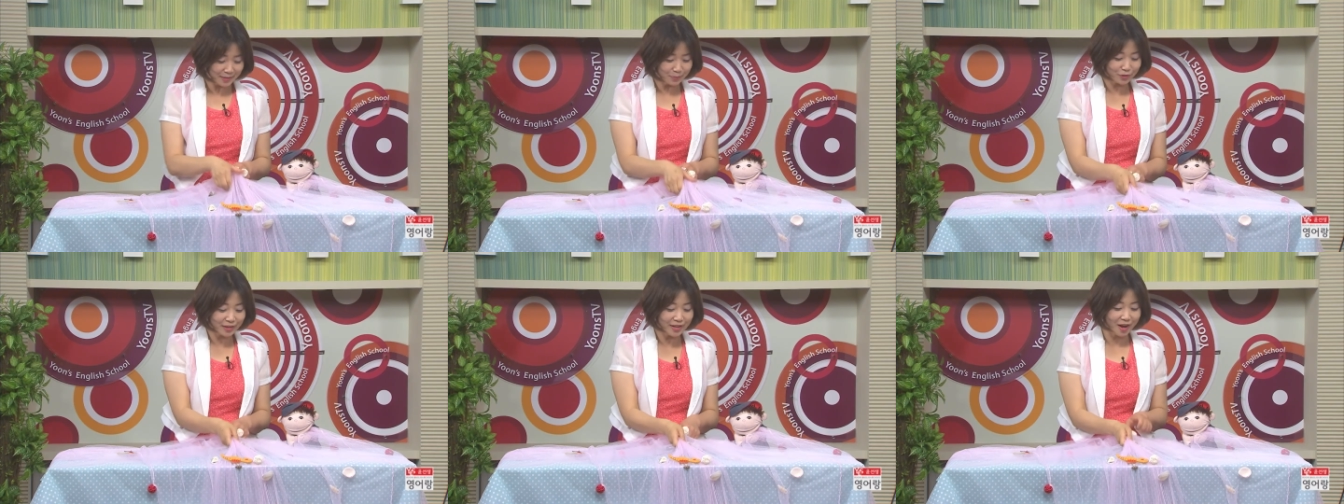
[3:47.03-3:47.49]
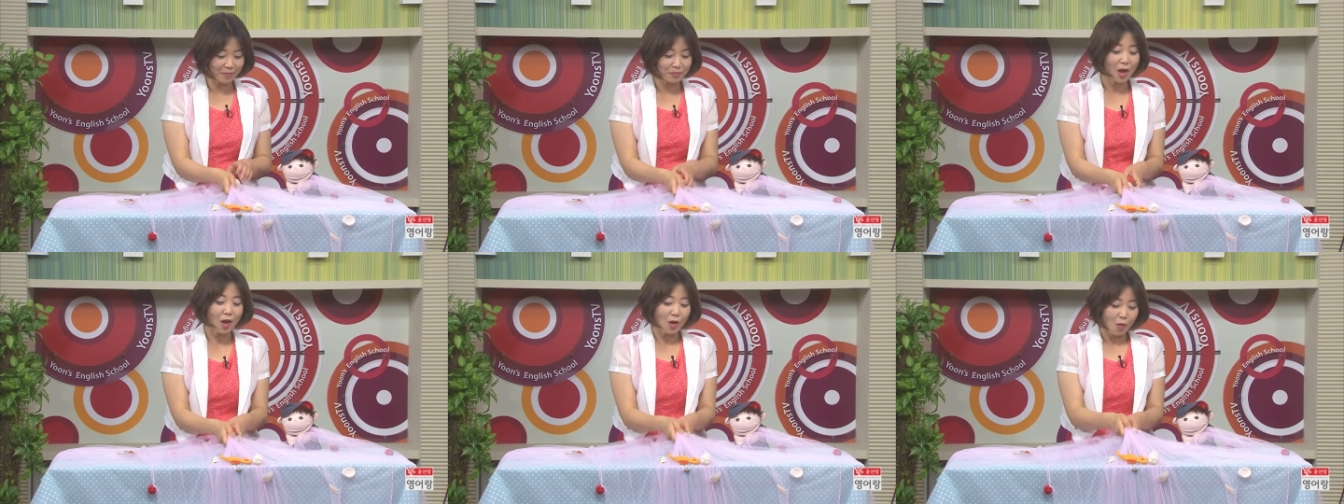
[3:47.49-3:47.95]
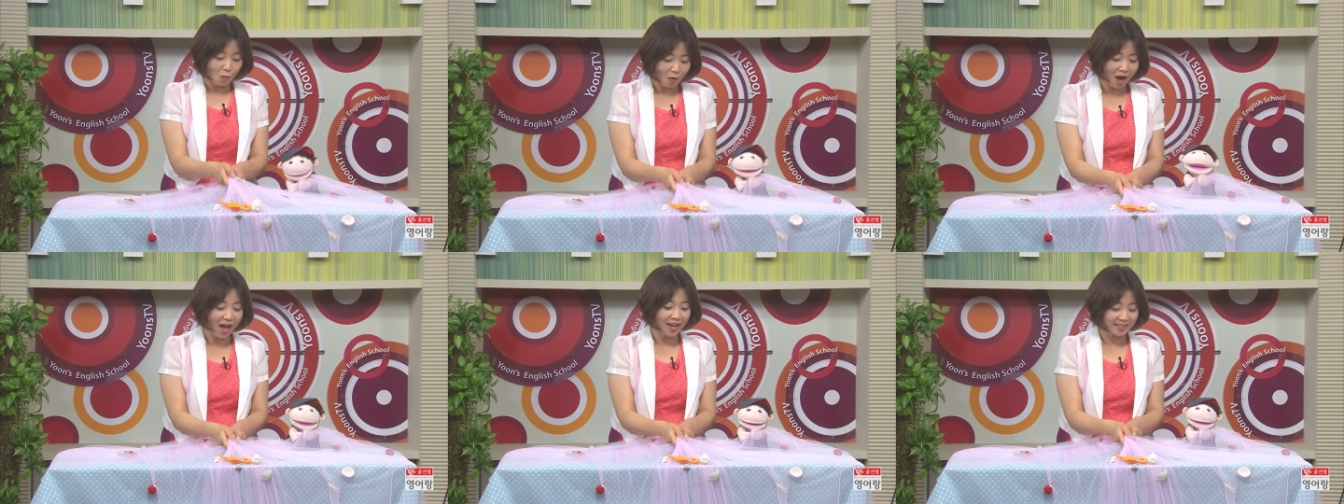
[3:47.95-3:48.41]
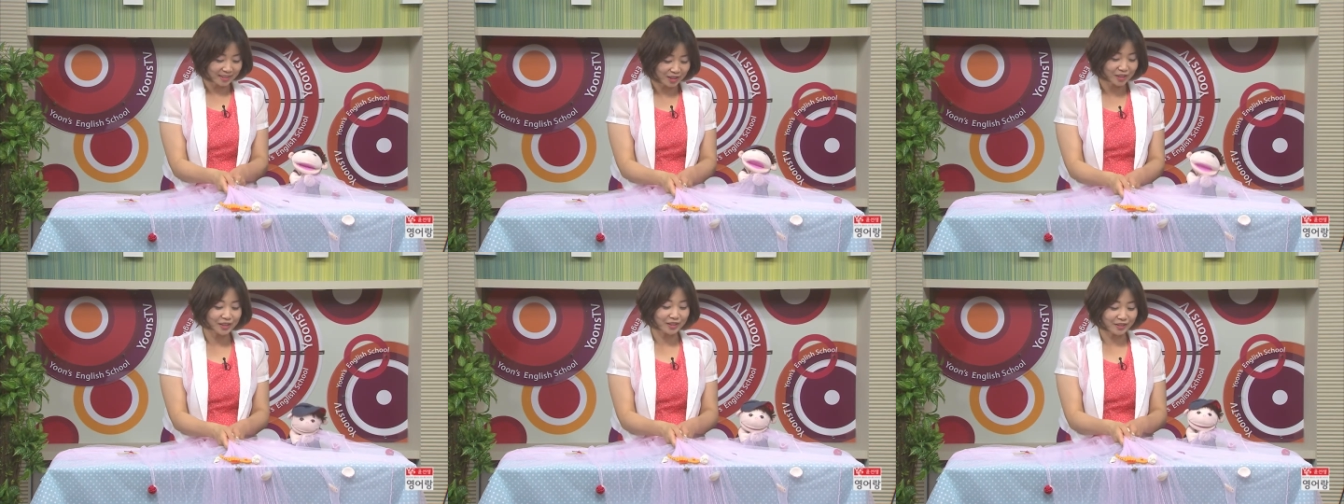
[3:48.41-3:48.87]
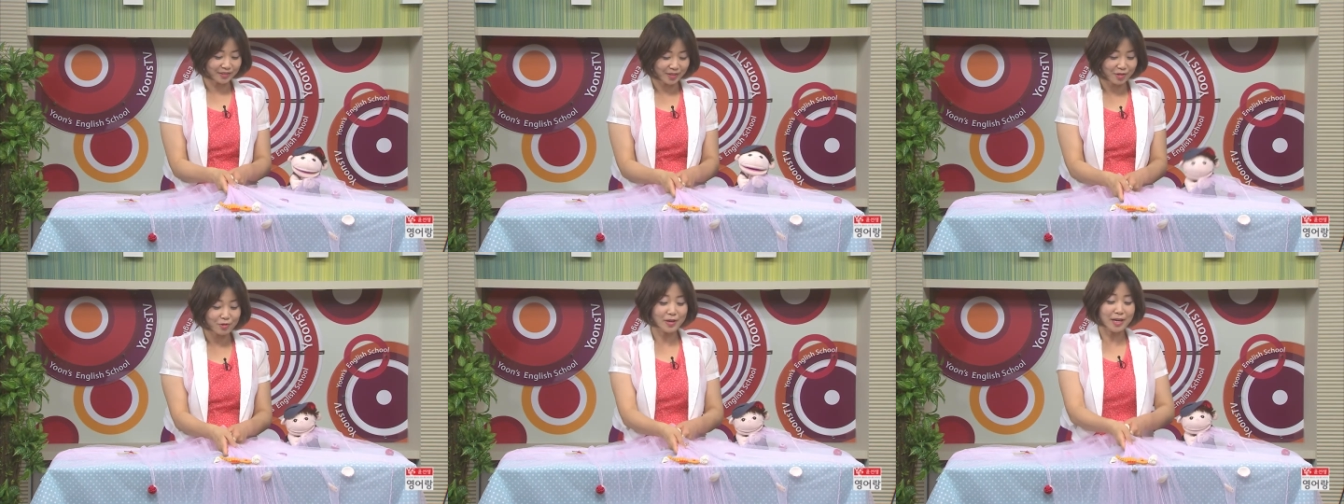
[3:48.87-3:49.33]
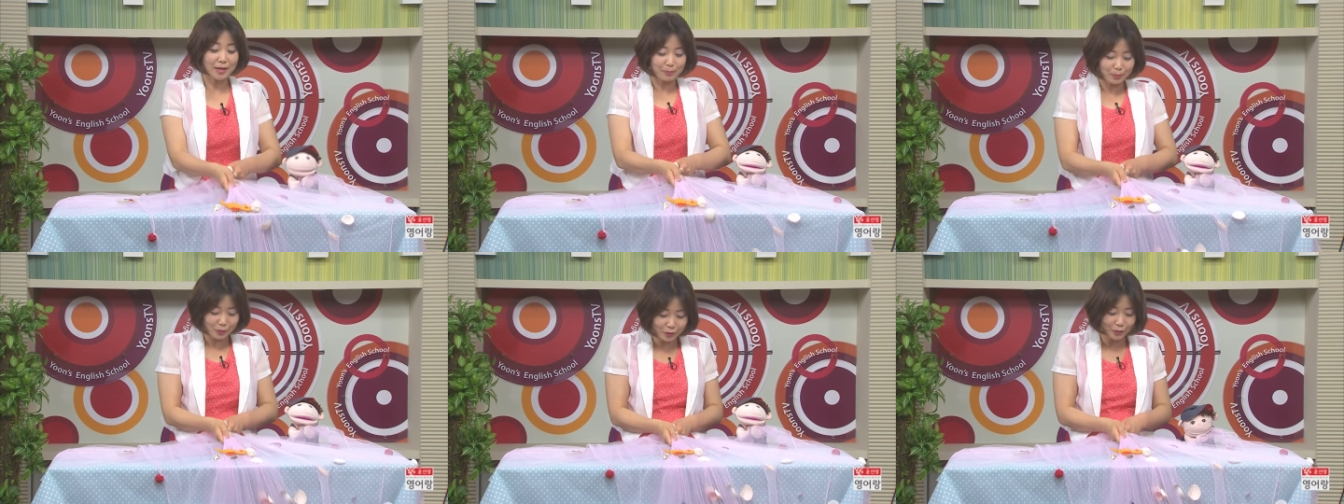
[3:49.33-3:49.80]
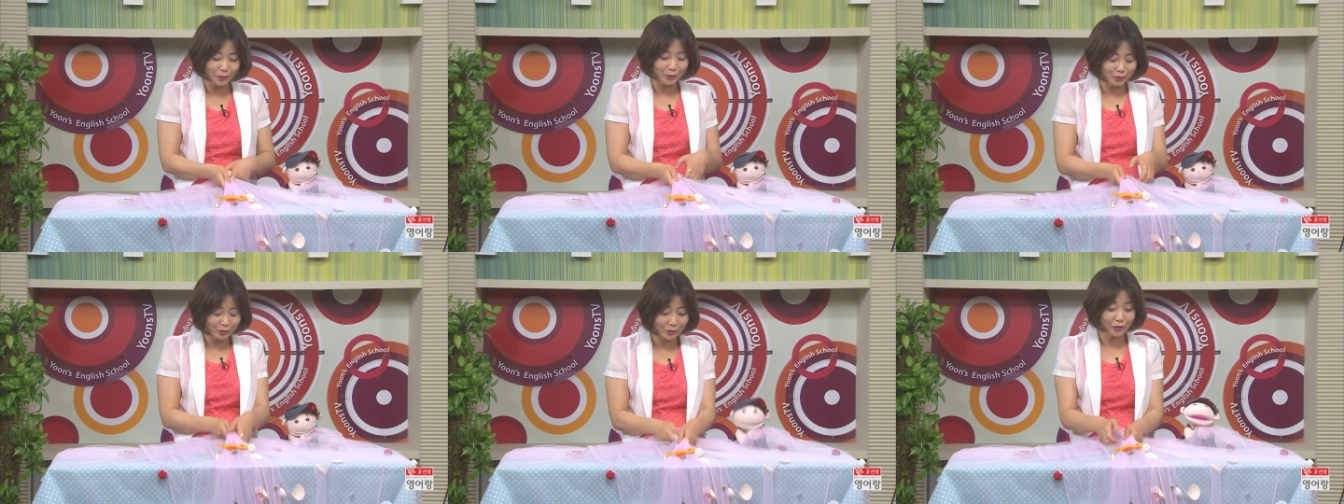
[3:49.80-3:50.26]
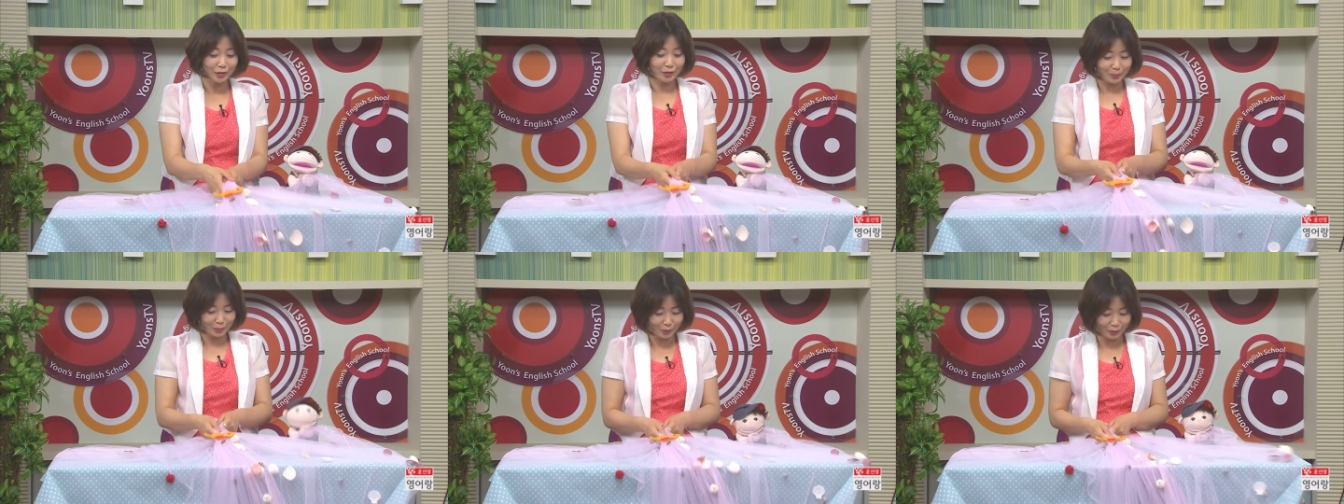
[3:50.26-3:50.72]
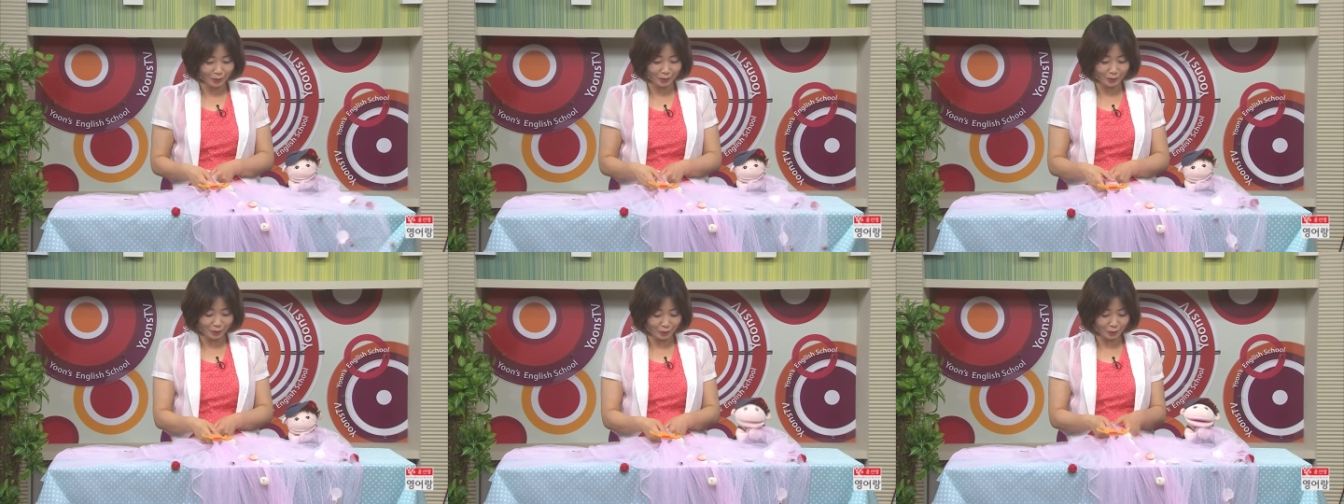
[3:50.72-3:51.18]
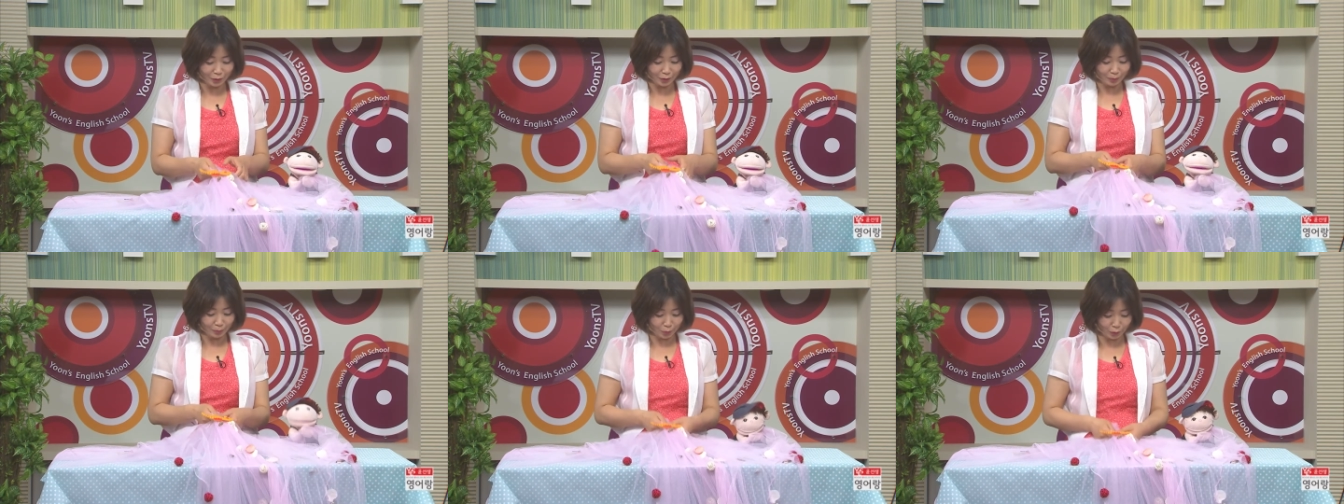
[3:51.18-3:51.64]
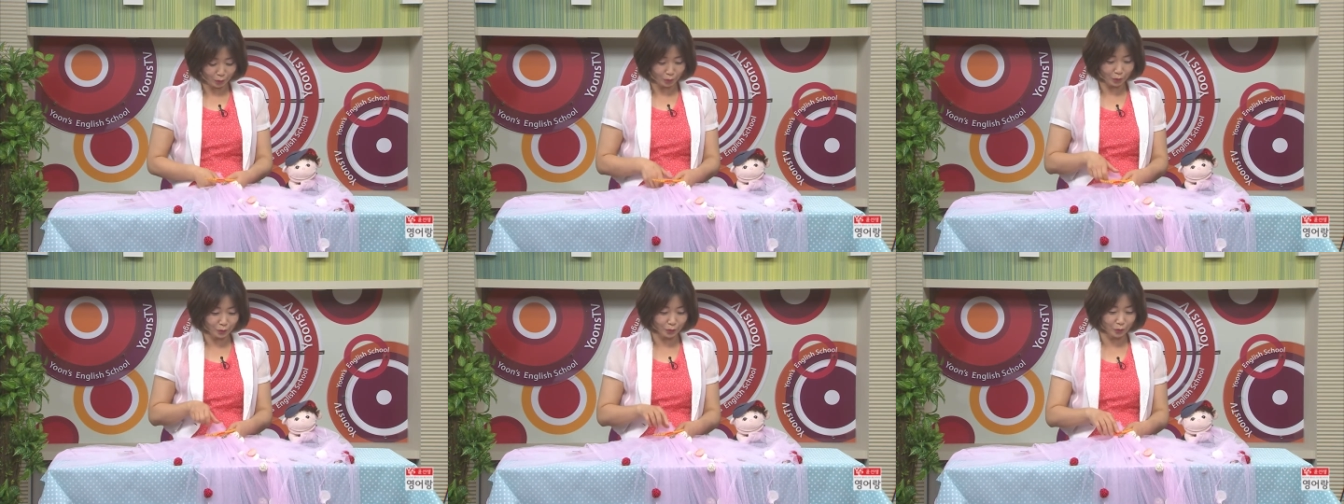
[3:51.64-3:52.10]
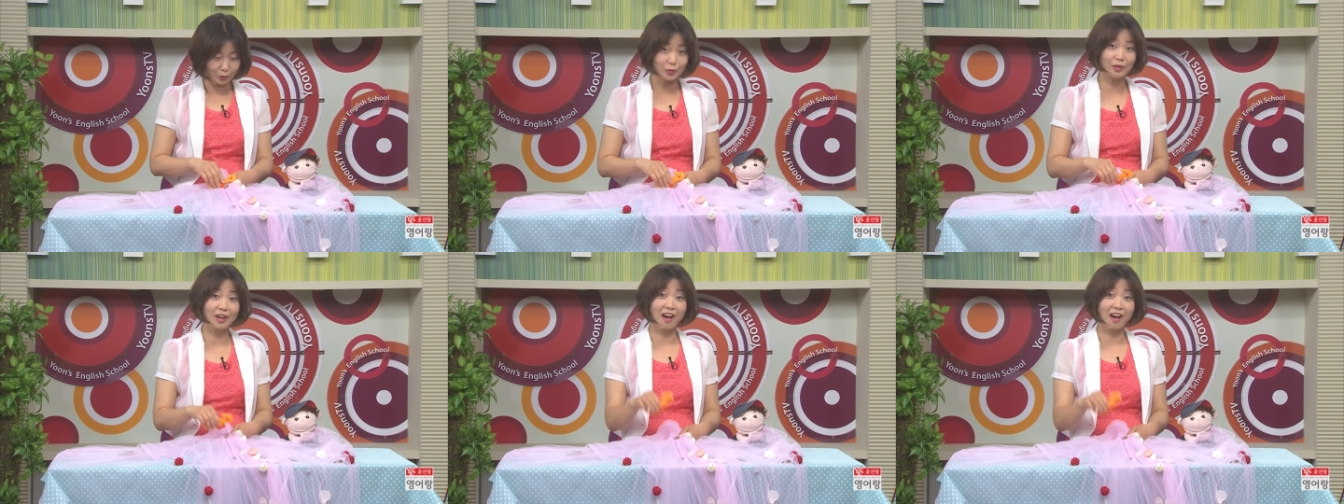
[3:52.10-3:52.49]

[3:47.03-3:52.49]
put it up. One, two, three. Pull, pull, pull.